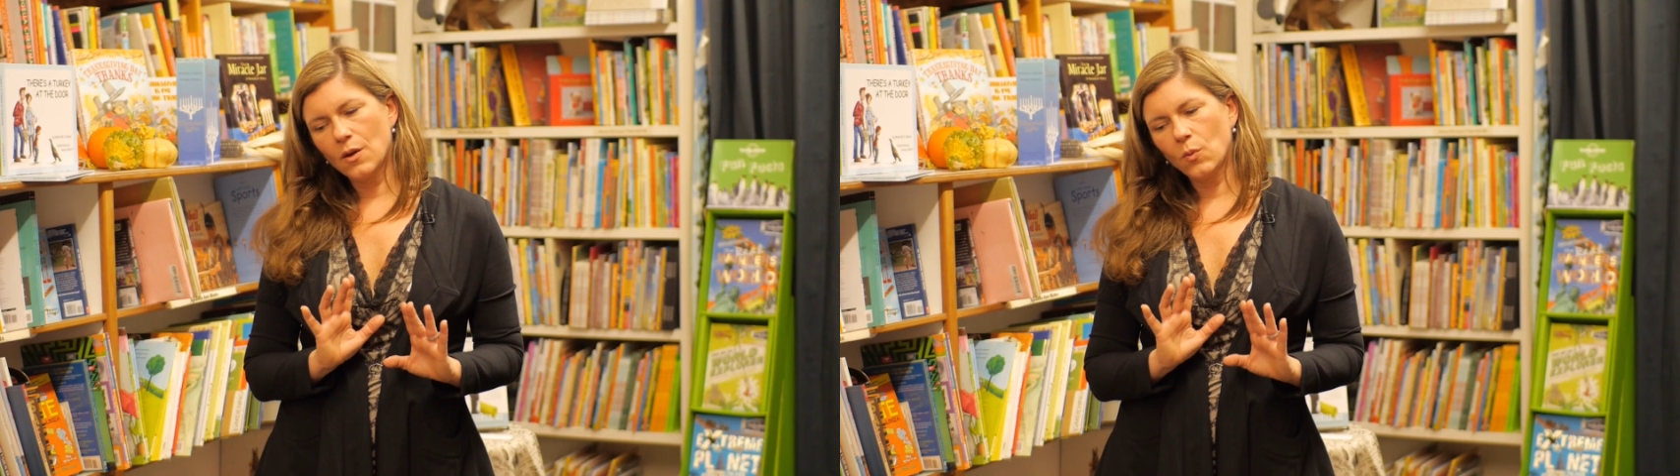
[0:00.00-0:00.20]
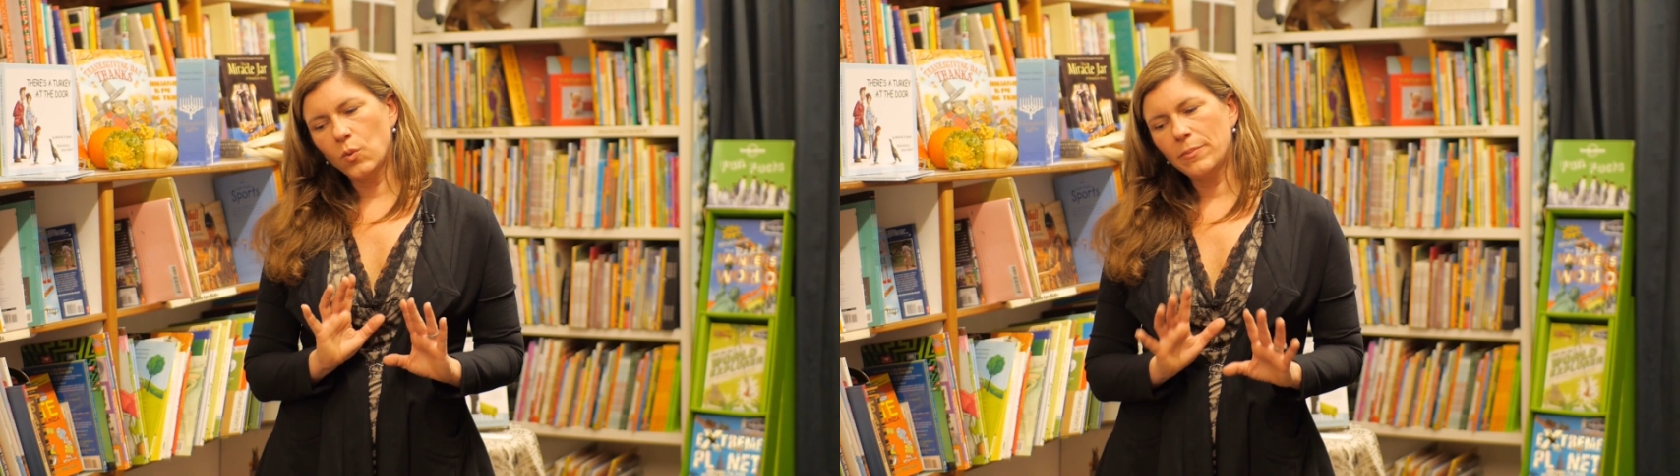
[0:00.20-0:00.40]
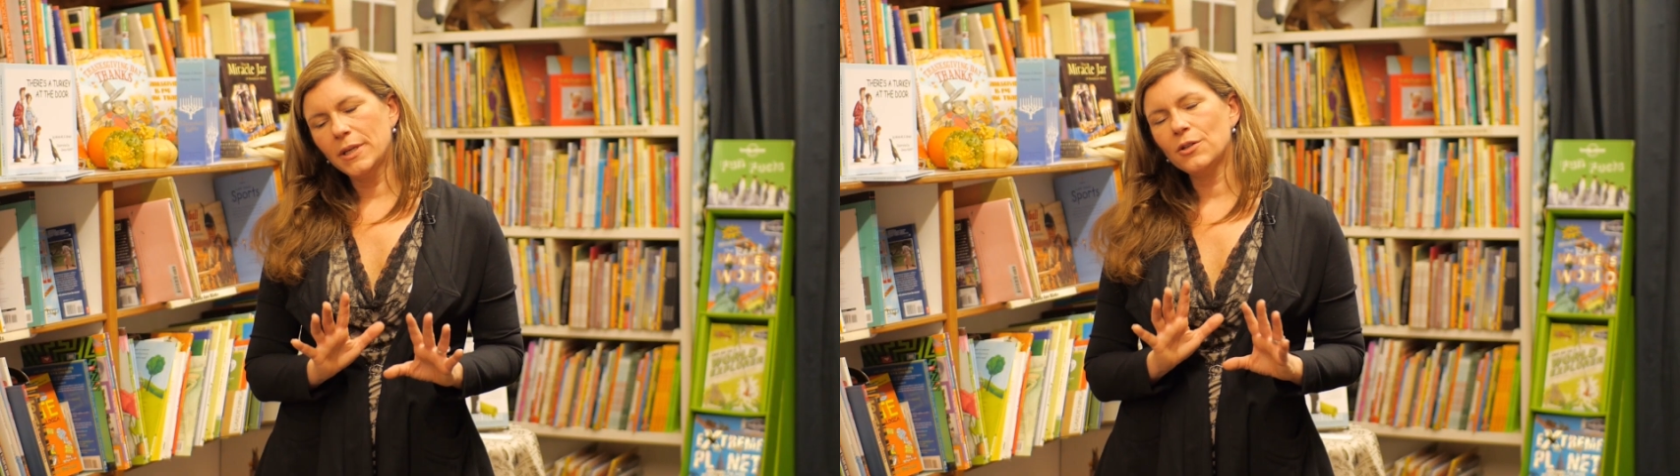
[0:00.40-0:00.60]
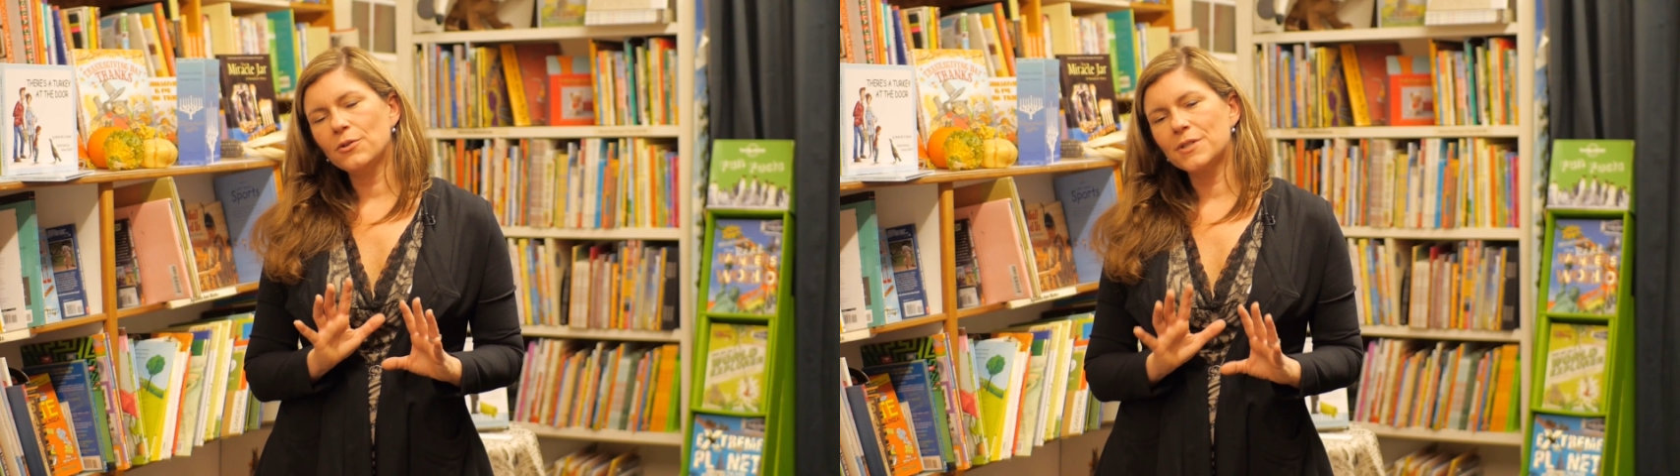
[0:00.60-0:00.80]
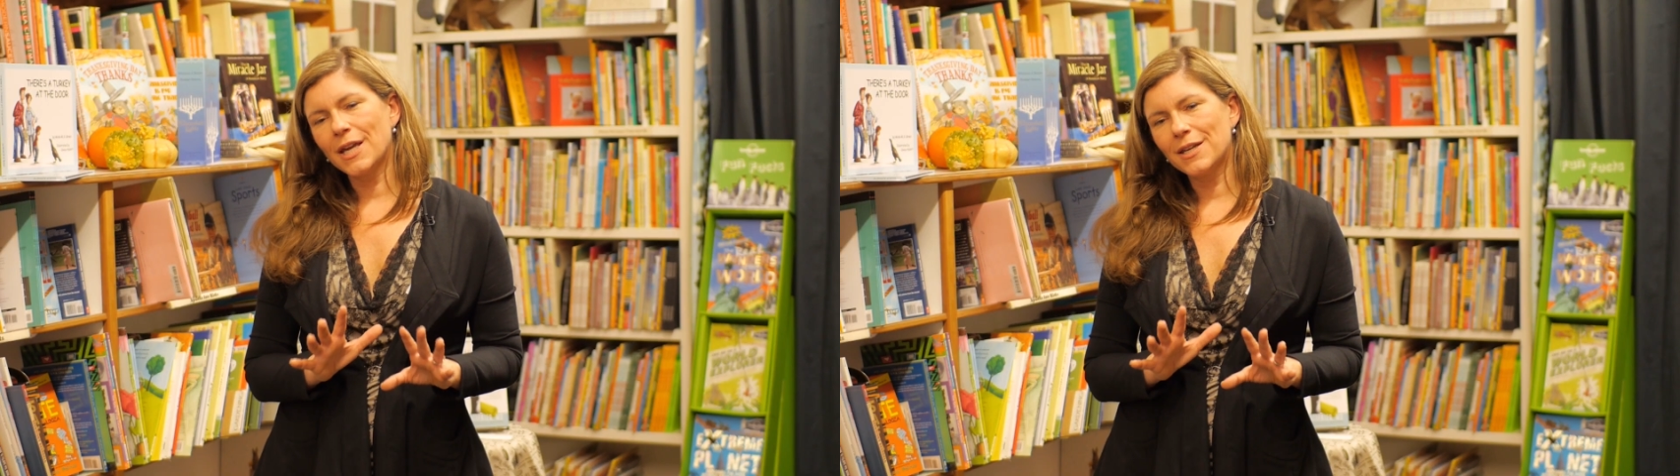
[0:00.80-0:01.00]
Women
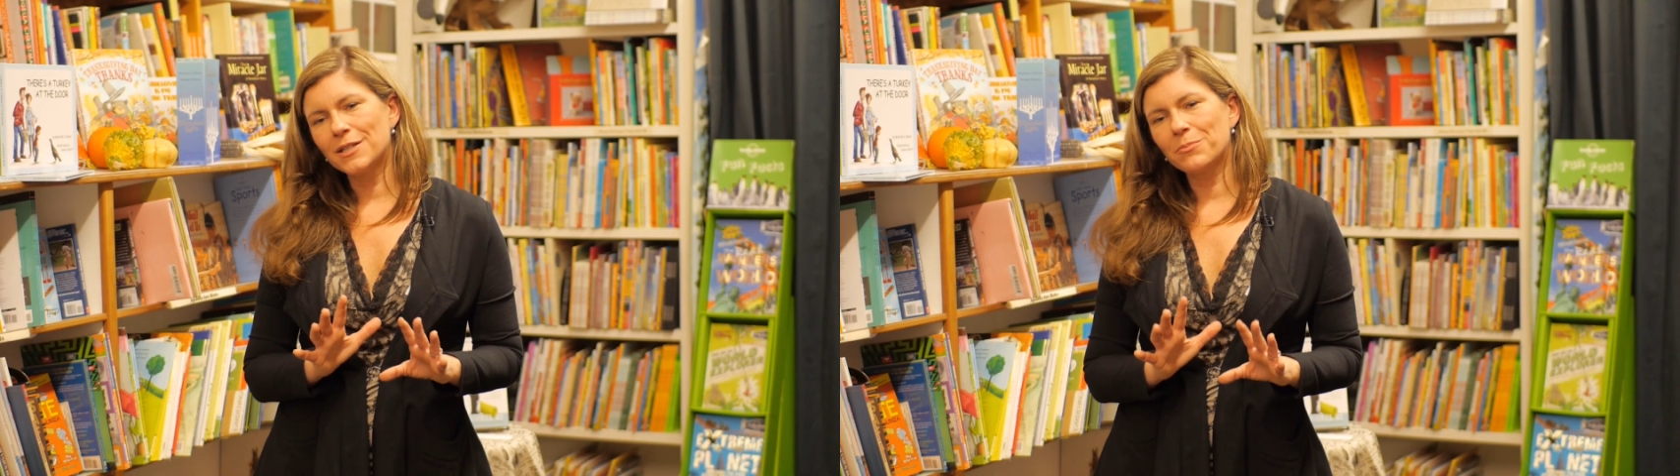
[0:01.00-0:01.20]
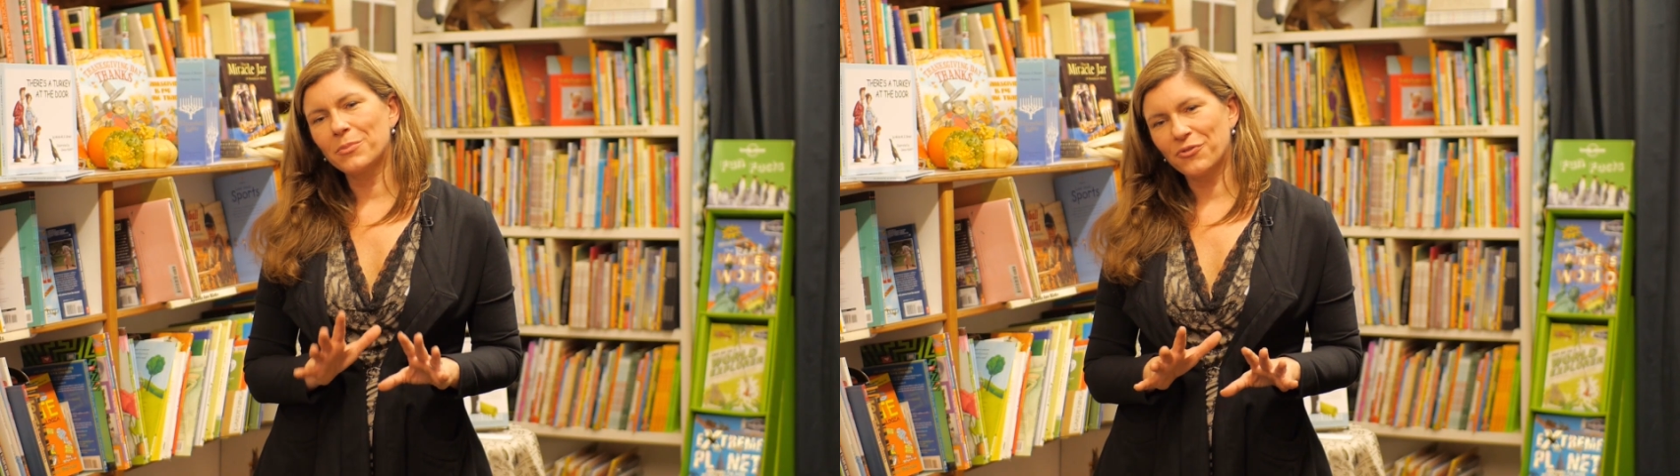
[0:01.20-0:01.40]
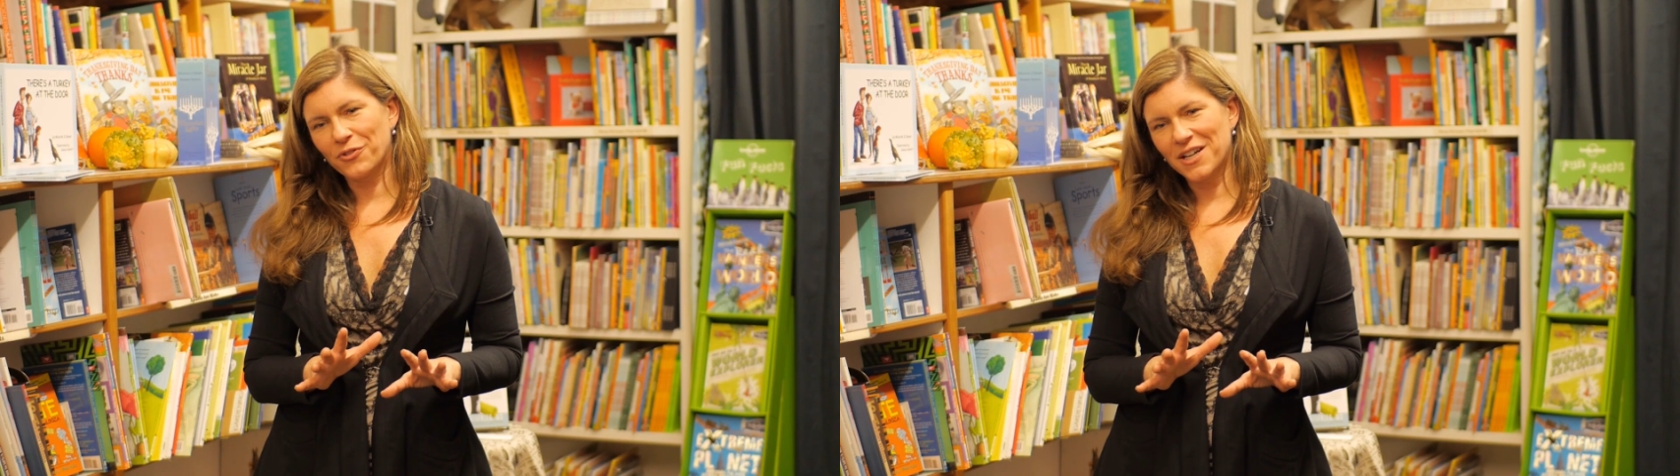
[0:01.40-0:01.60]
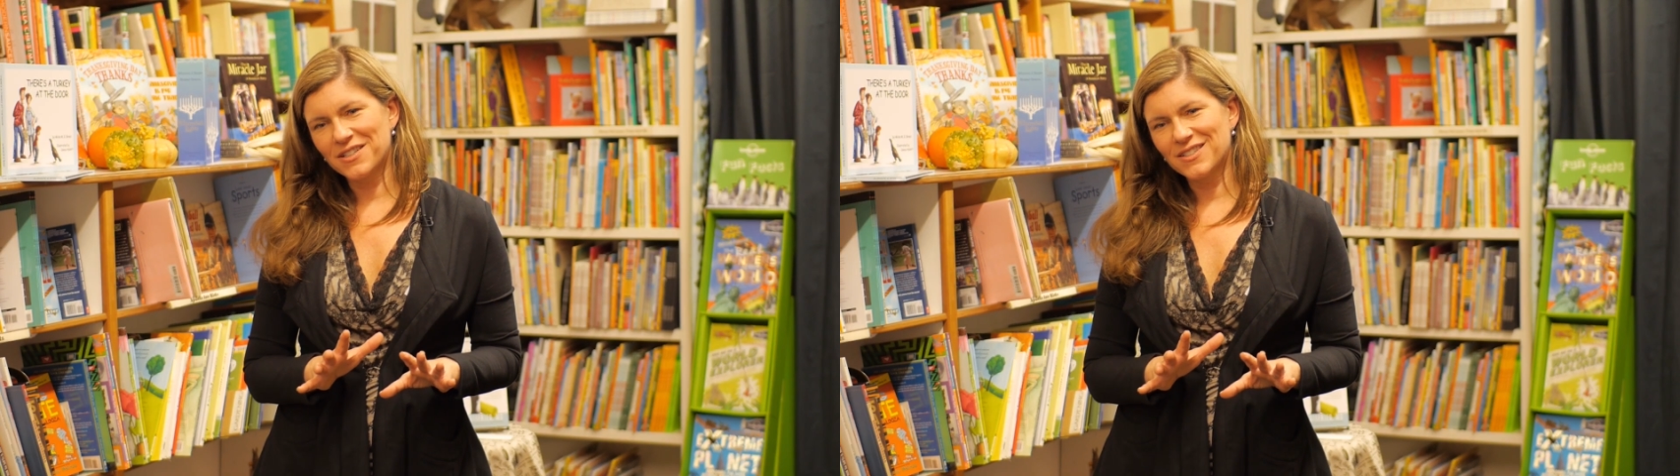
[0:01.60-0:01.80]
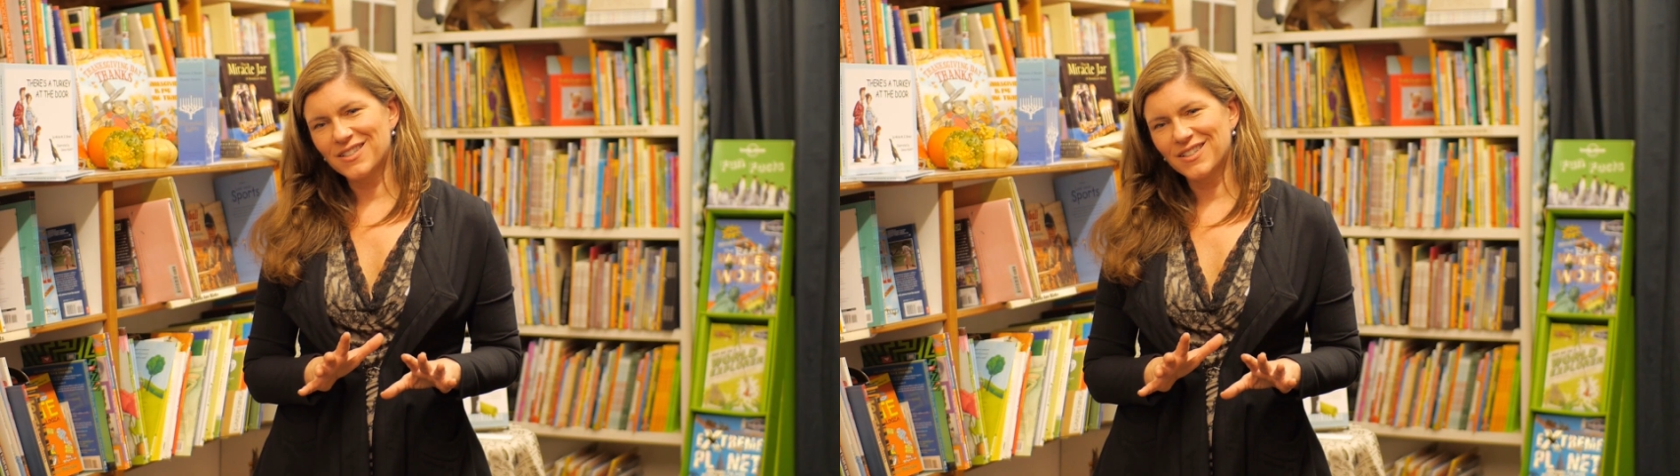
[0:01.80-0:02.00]
who tend and
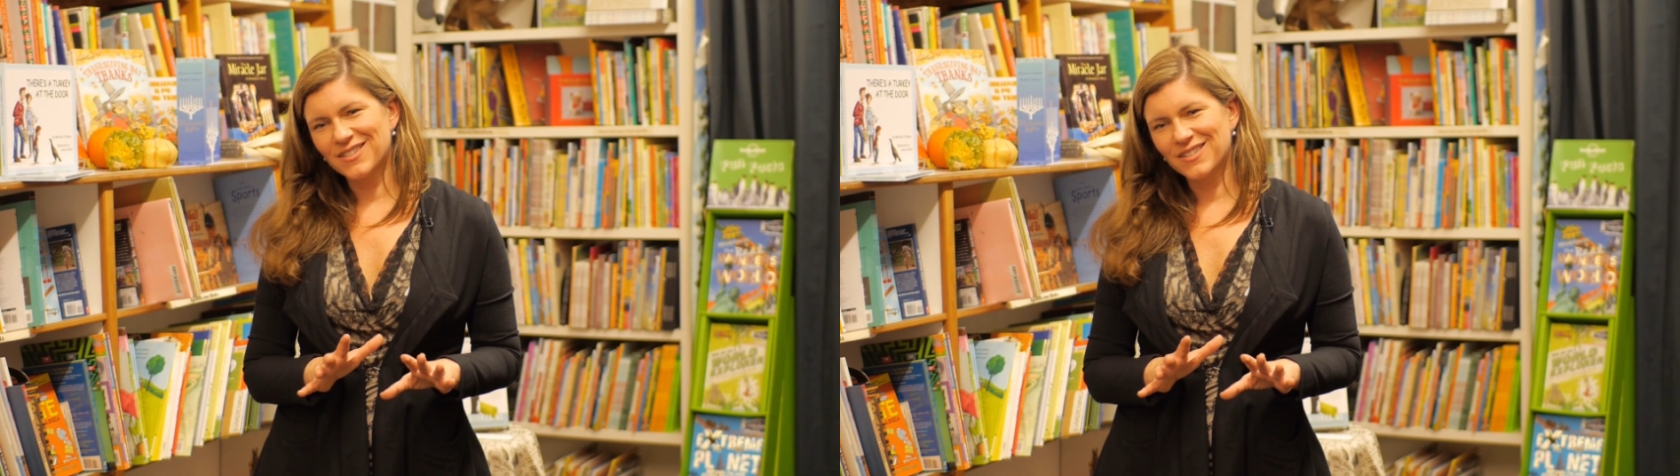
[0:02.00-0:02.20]
befriend,